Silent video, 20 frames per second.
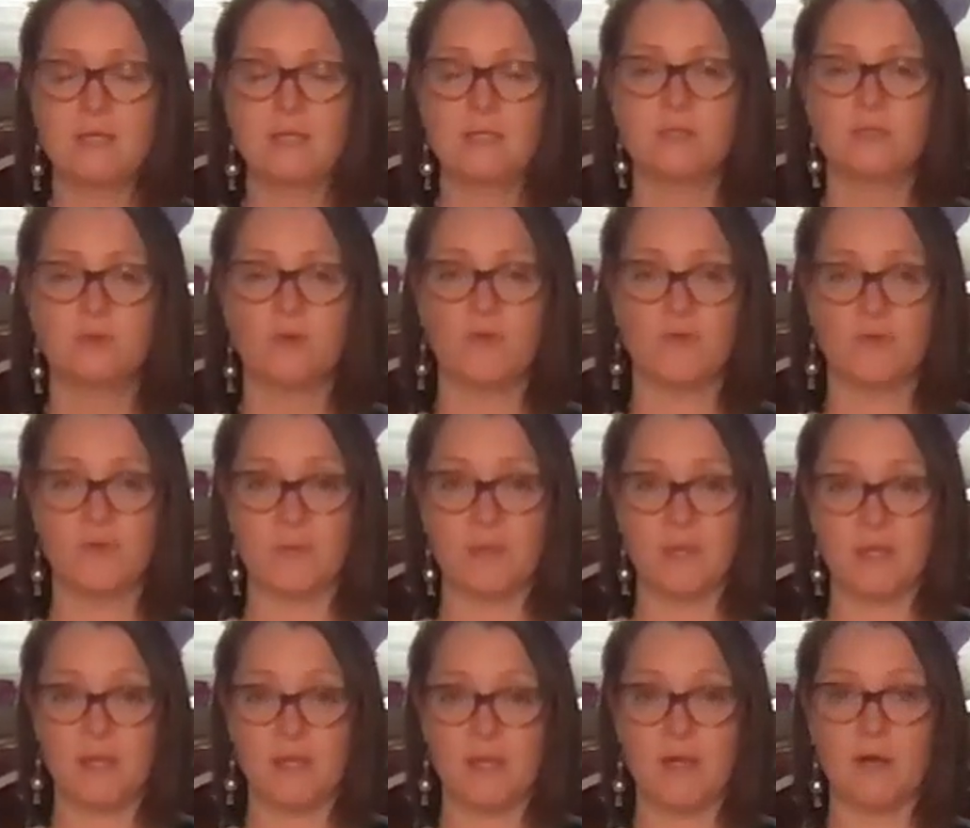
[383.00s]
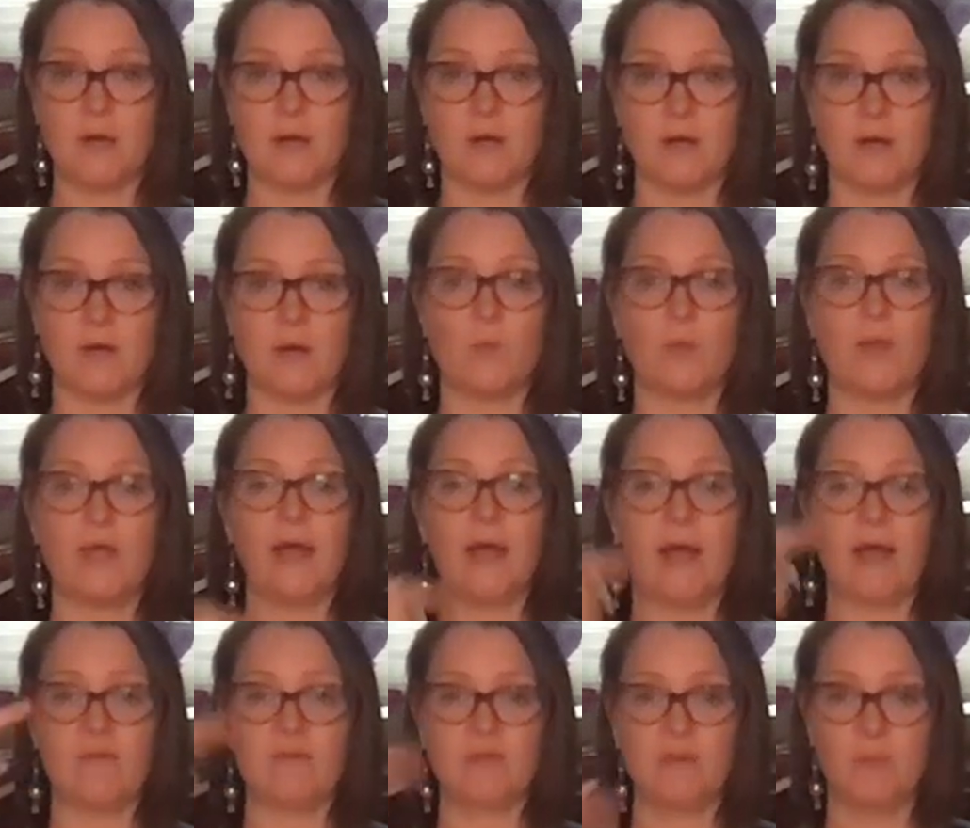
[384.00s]
So from here, we
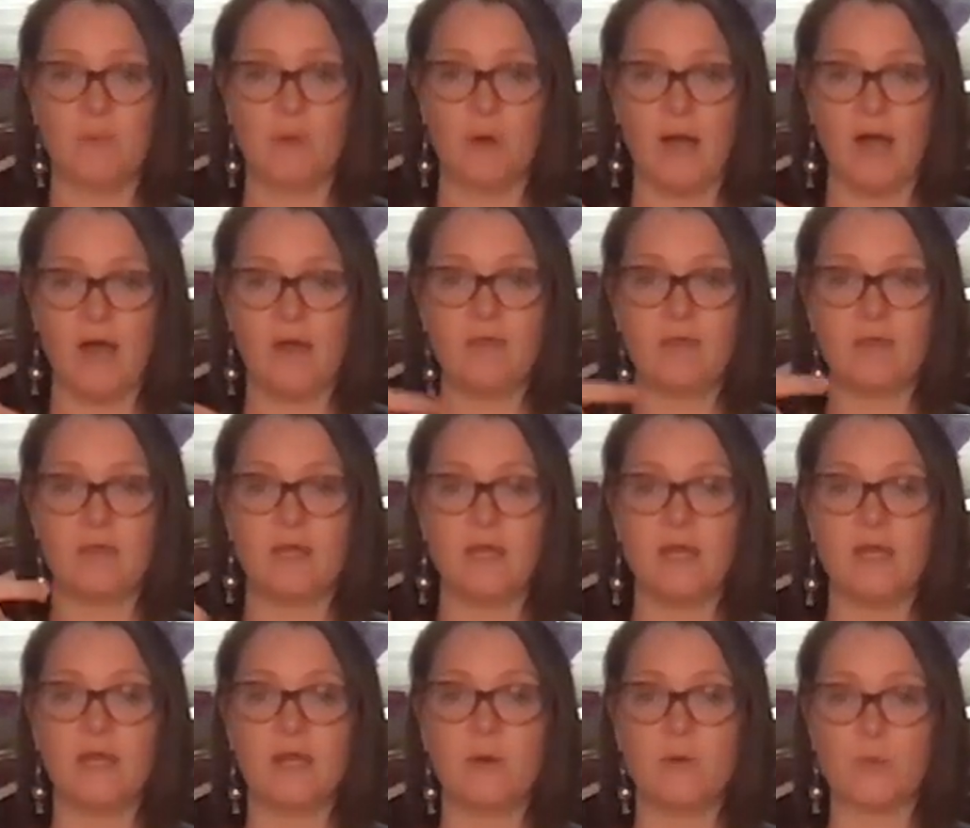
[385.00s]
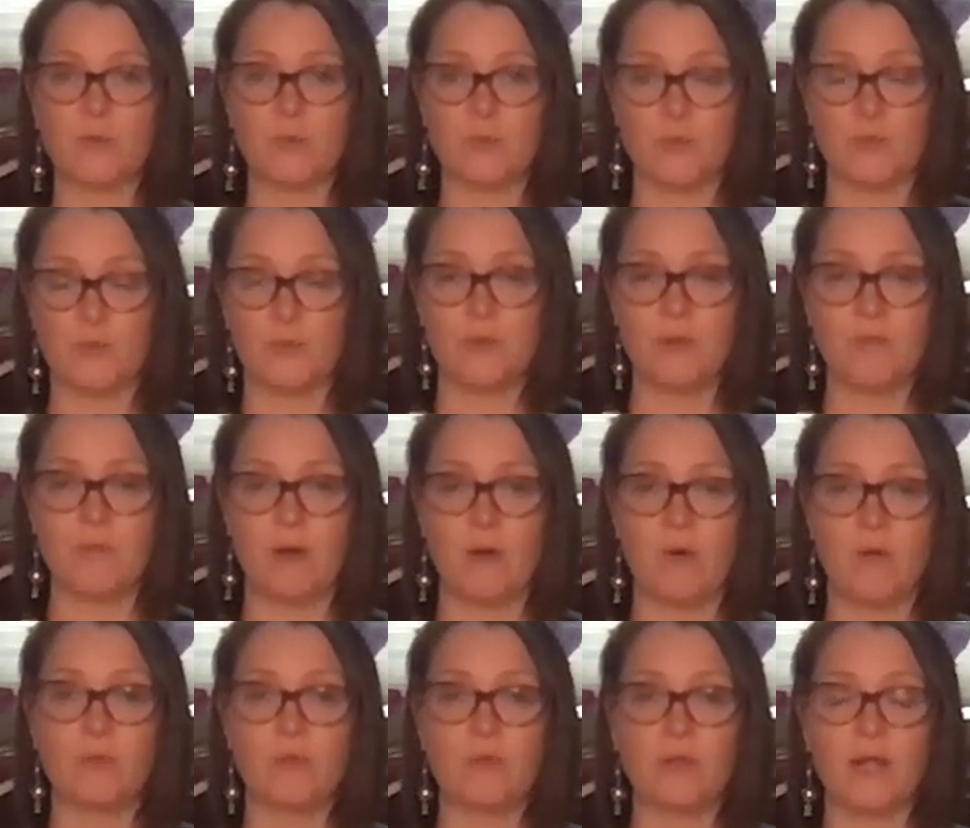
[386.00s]
have the breath in and out through the
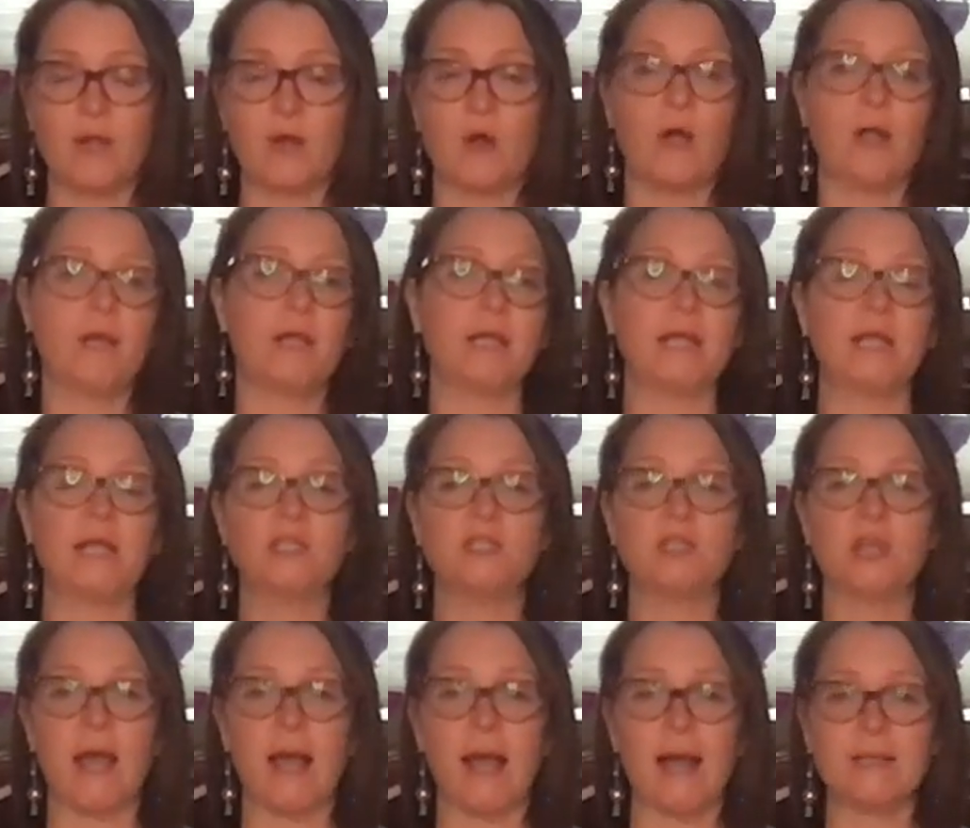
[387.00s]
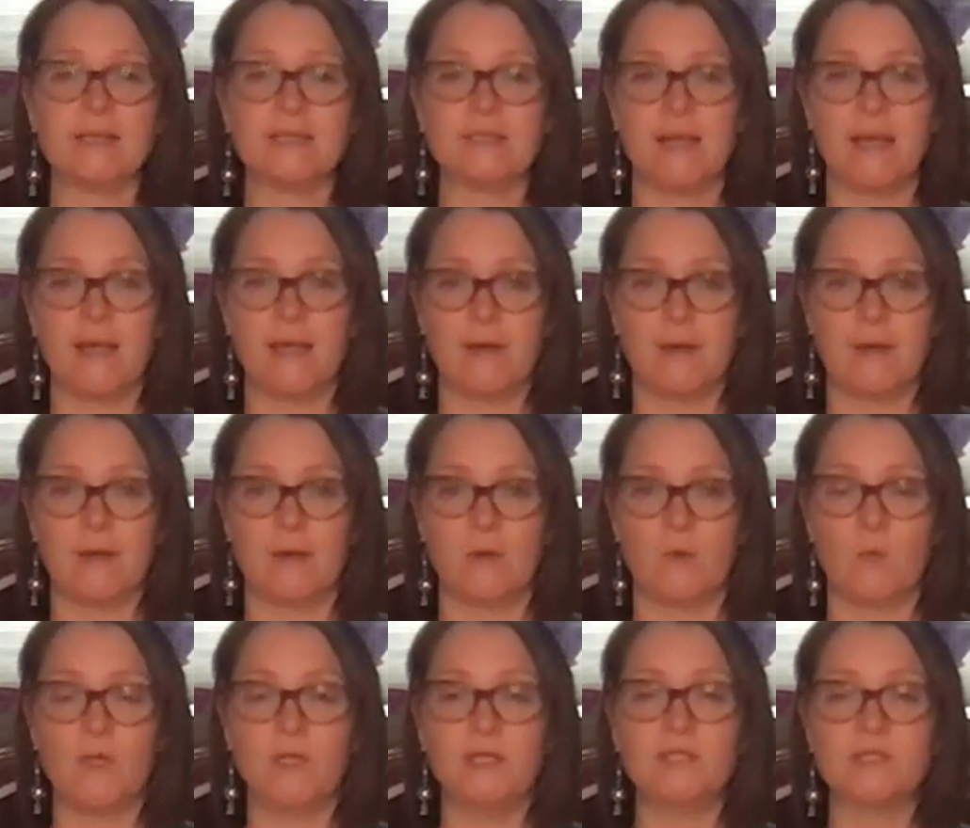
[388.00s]
mouth, and on each
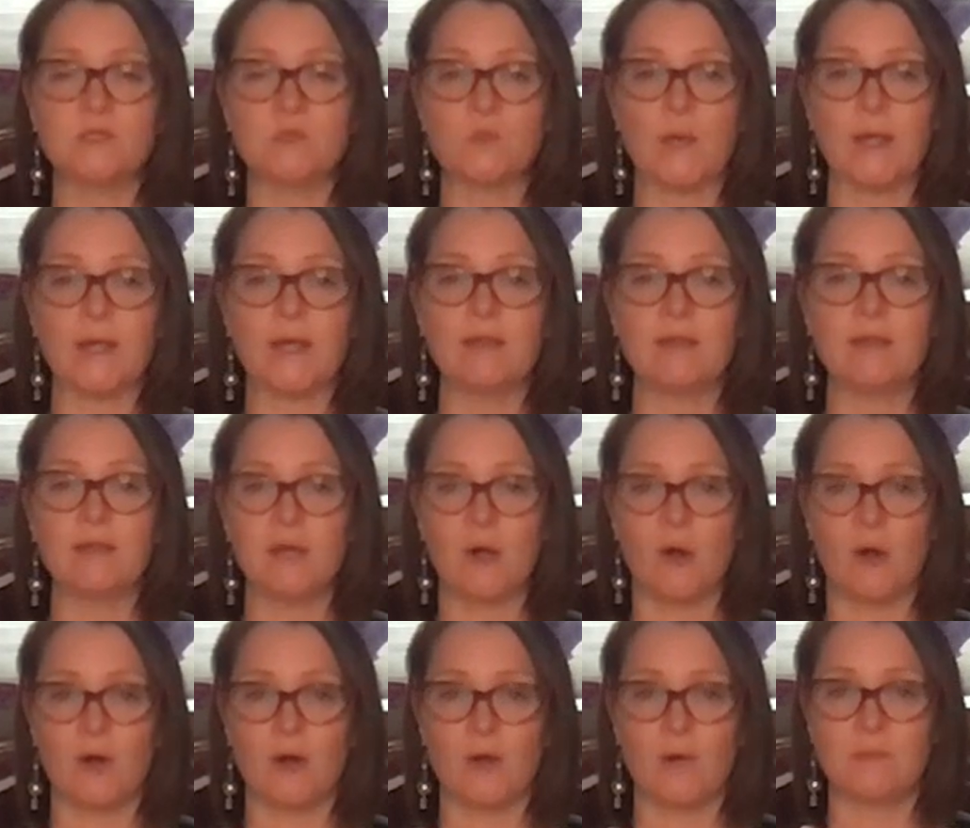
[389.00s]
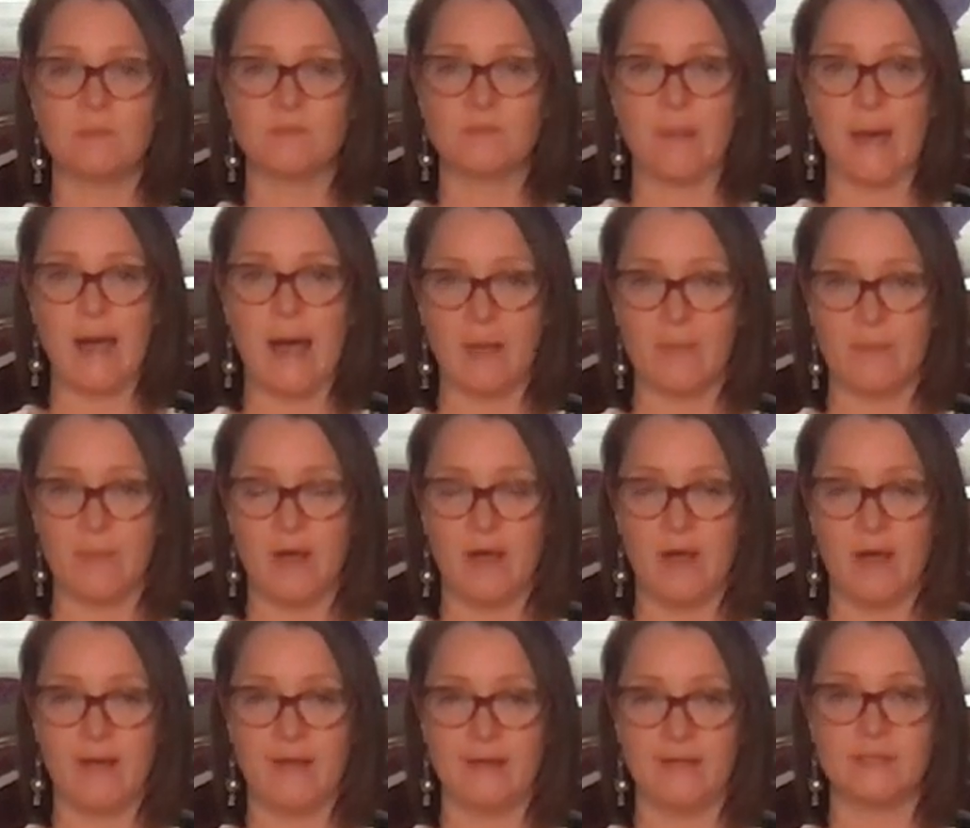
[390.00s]
exhale, we swing the arms back
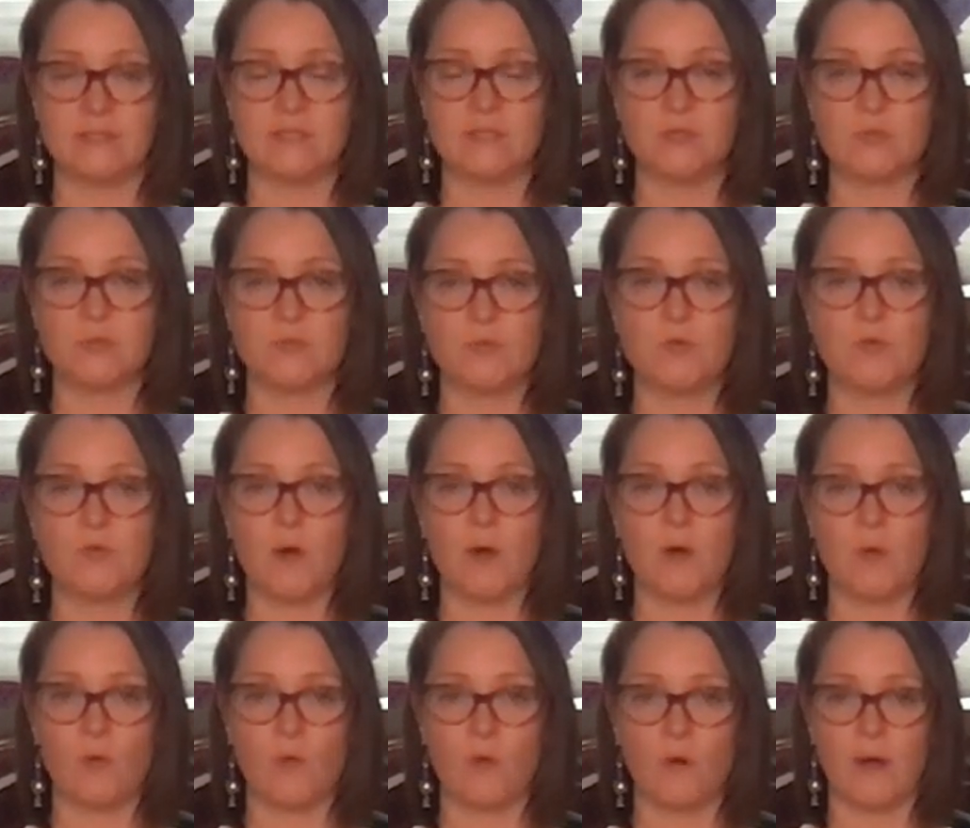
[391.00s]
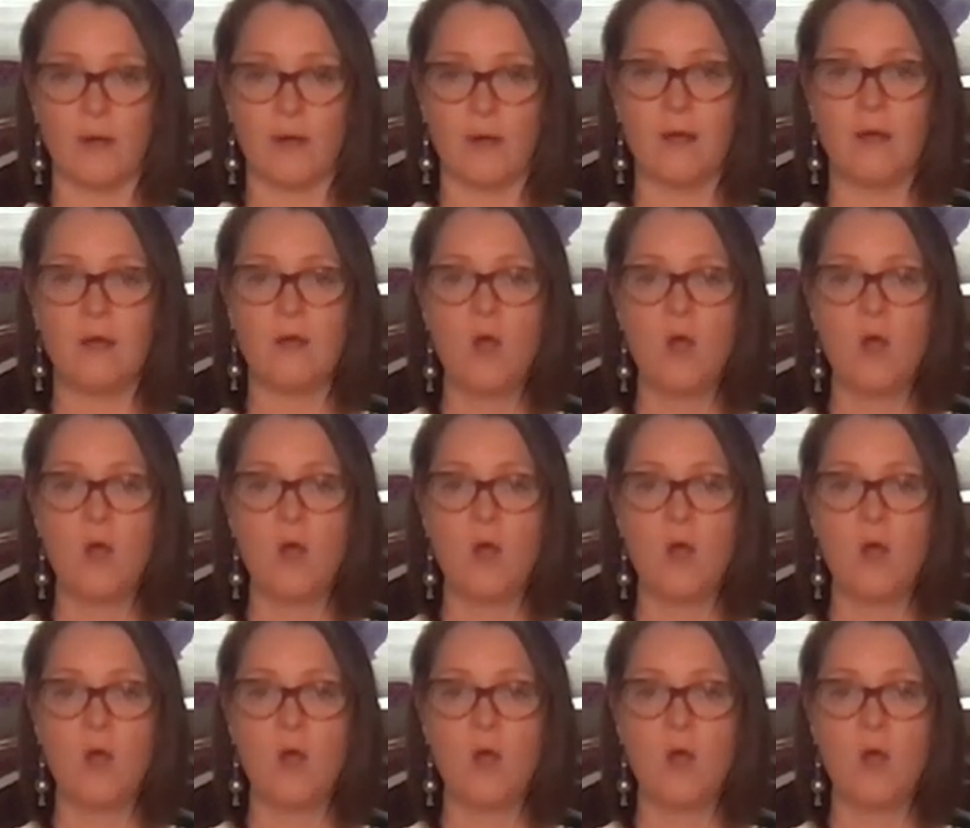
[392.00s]
behind us through our aura.